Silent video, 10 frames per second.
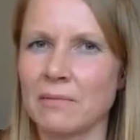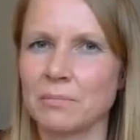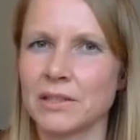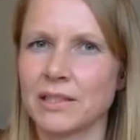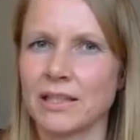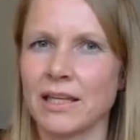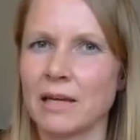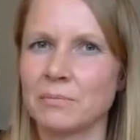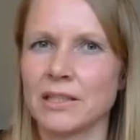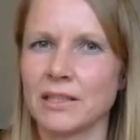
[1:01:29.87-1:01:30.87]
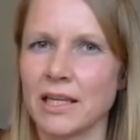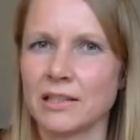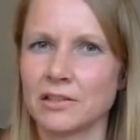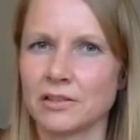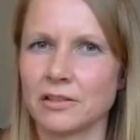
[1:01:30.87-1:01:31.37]
empty
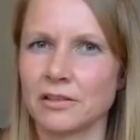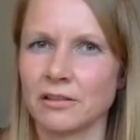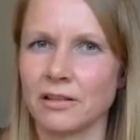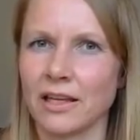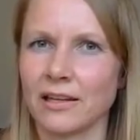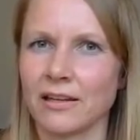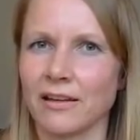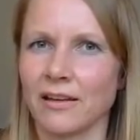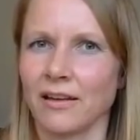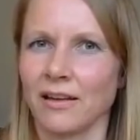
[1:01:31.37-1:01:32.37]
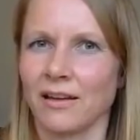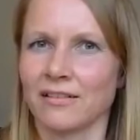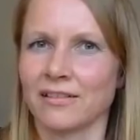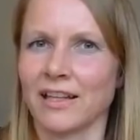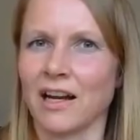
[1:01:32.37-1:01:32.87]
nature, like
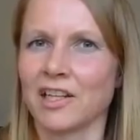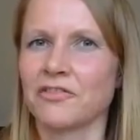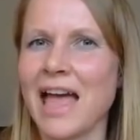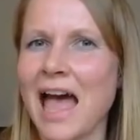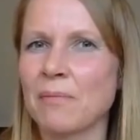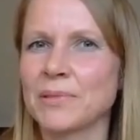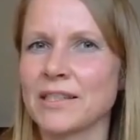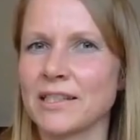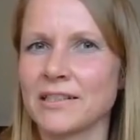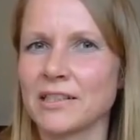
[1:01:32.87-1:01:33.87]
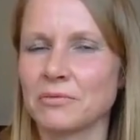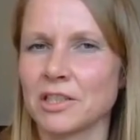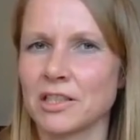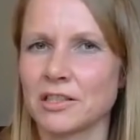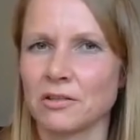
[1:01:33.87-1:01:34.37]
the kind of absence,
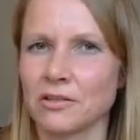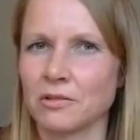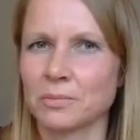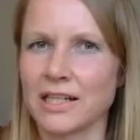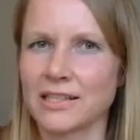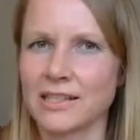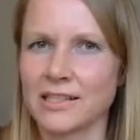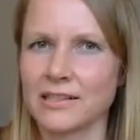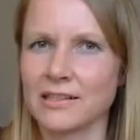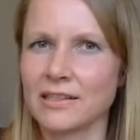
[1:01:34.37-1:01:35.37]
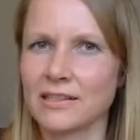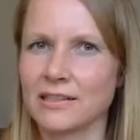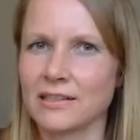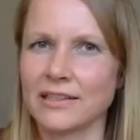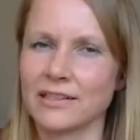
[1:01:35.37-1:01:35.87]
which is also presence,
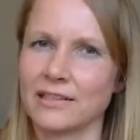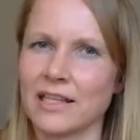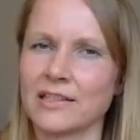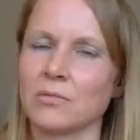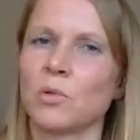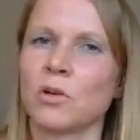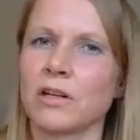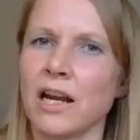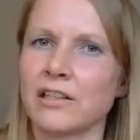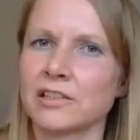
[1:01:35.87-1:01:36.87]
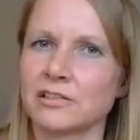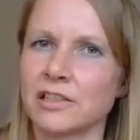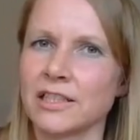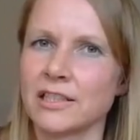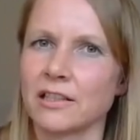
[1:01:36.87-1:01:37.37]
that's more
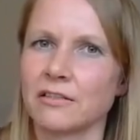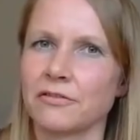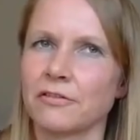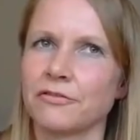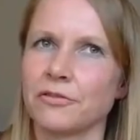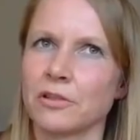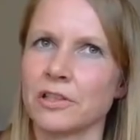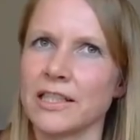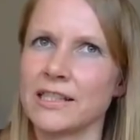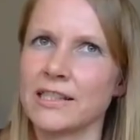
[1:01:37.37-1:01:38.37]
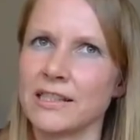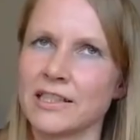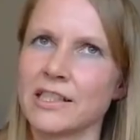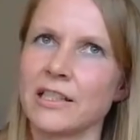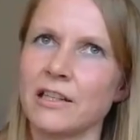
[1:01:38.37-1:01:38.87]
characteristic for this.
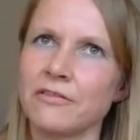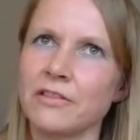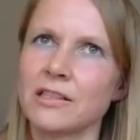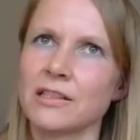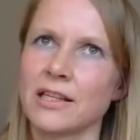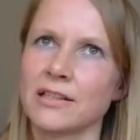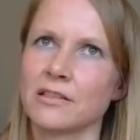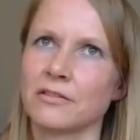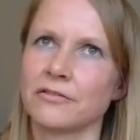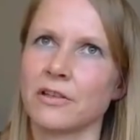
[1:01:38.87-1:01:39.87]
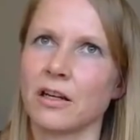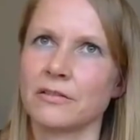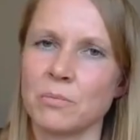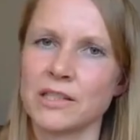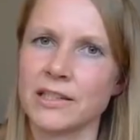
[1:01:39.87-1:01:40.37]
There's a definite sense of
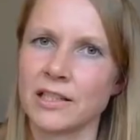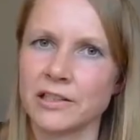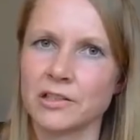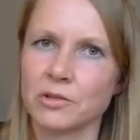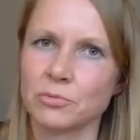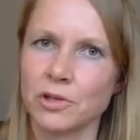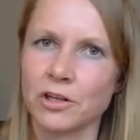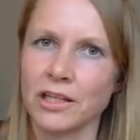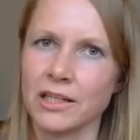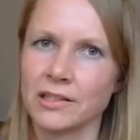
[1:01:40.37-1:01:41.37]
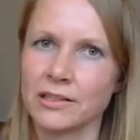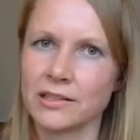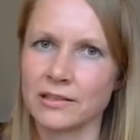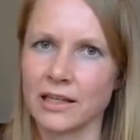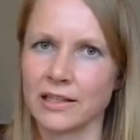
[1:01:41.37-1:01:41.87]
some mysterious
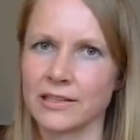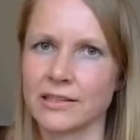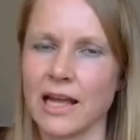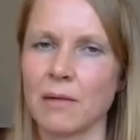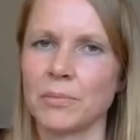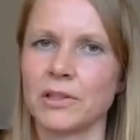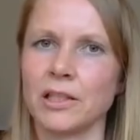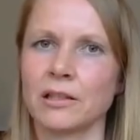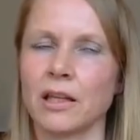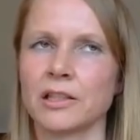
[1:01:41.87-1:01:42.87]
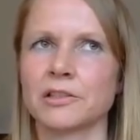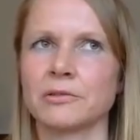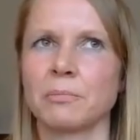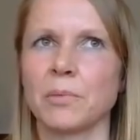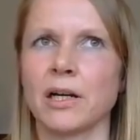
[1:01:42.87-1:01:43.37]
workings that it's happening like
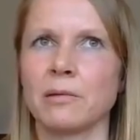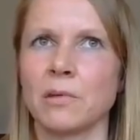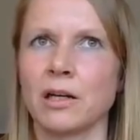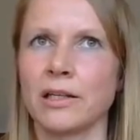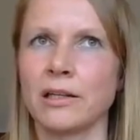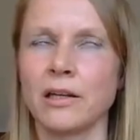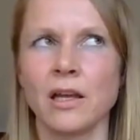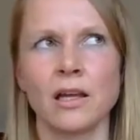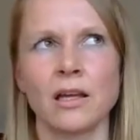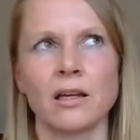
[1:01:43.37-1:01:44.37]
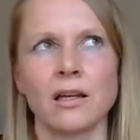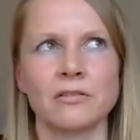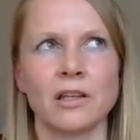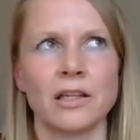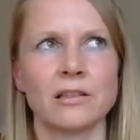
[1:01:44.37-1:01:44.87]
through the body mind, kind
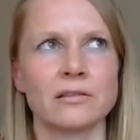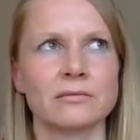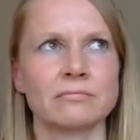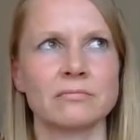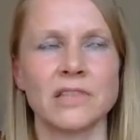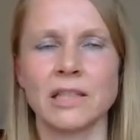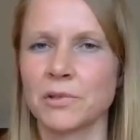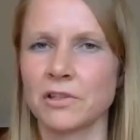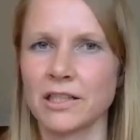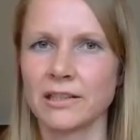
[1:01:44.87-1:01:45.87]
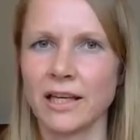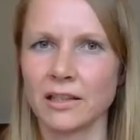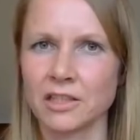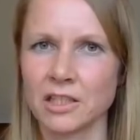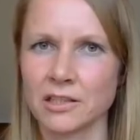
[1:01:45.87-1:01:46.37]
of like deeper
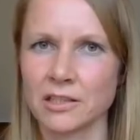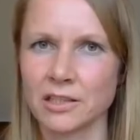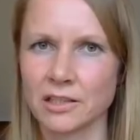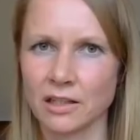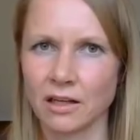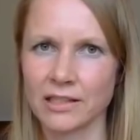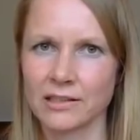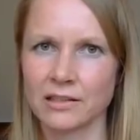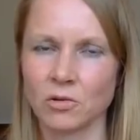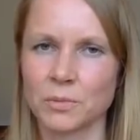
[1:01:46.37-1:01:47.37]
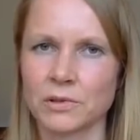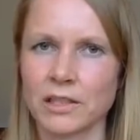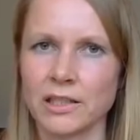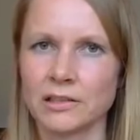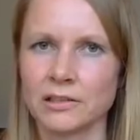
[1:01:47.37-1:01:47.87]
intelligence that it's
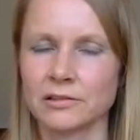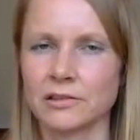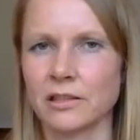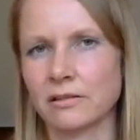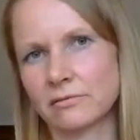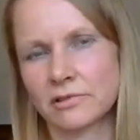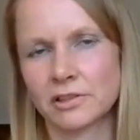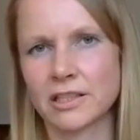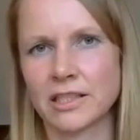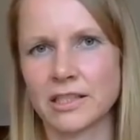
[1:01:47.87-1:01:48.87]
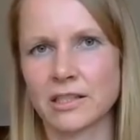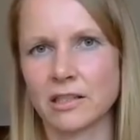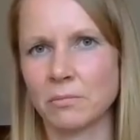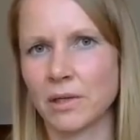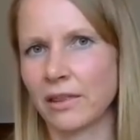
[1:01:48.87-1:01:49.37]
operating through the
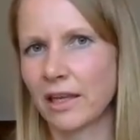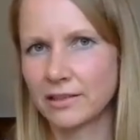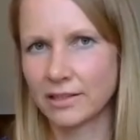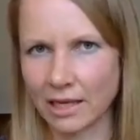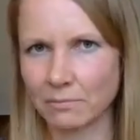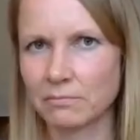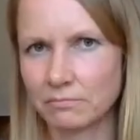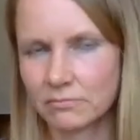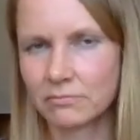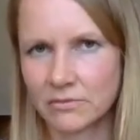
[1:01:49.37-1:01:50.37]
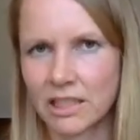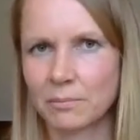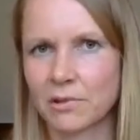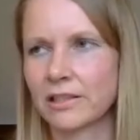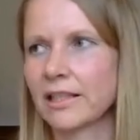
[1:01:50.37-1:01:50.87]
system. But that same
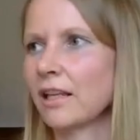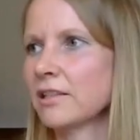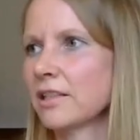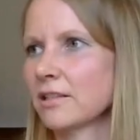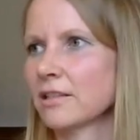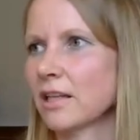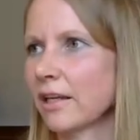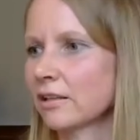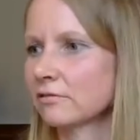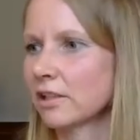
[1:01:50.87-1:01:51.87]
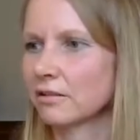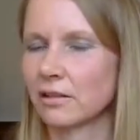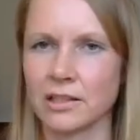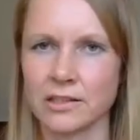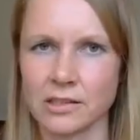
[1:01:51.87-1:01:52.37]
deeper intelligence, I can
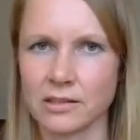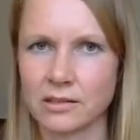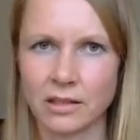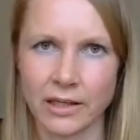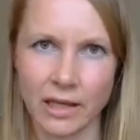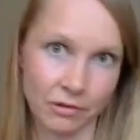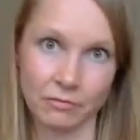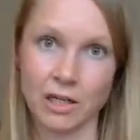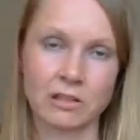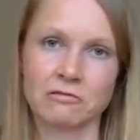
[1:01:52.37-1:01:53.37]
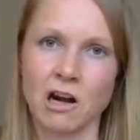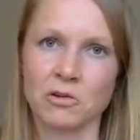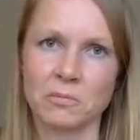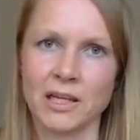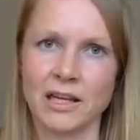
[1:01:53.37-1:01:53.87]
recognize it like everywhere
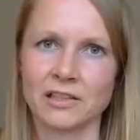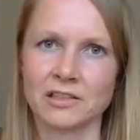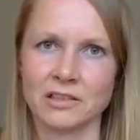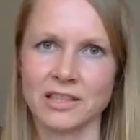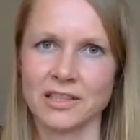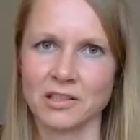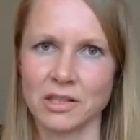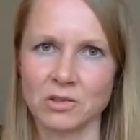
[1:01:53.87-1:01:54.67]
around me actually. So